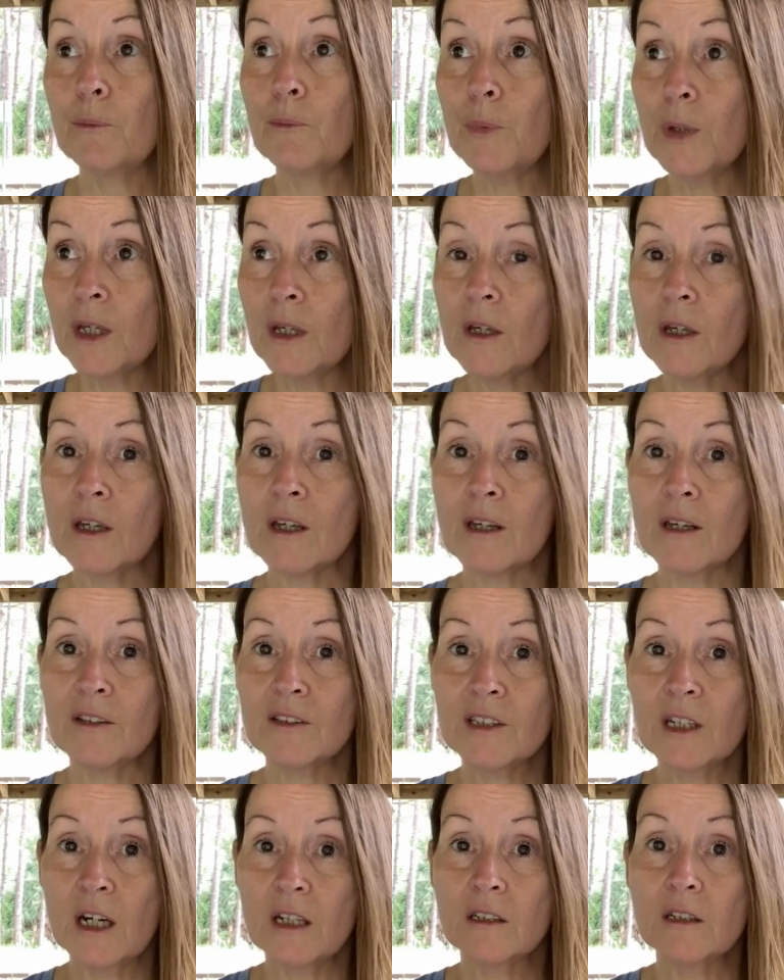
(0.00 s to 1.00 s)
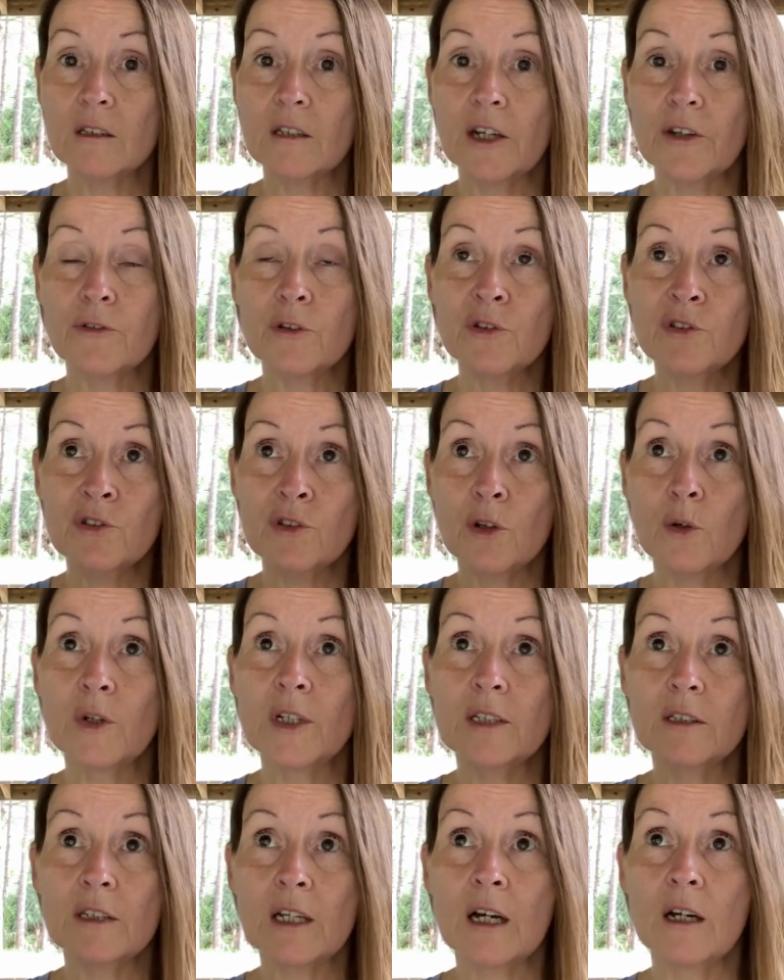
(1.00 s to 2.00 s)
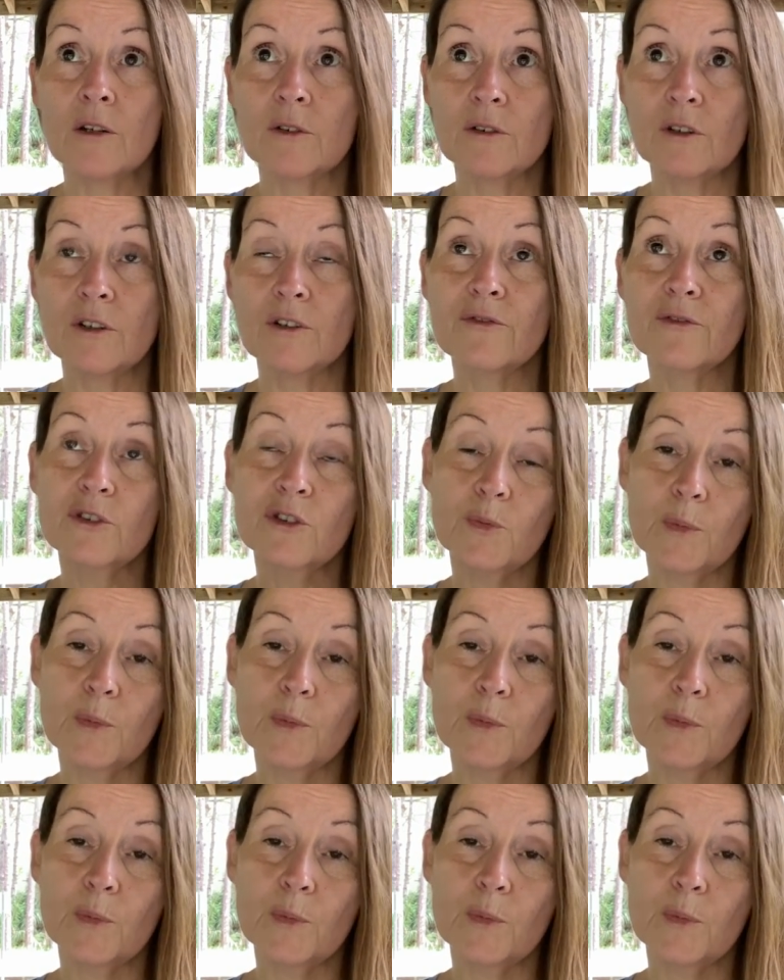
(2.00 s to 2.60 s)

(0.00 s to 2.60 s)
being, it's kind of like the slowing down of the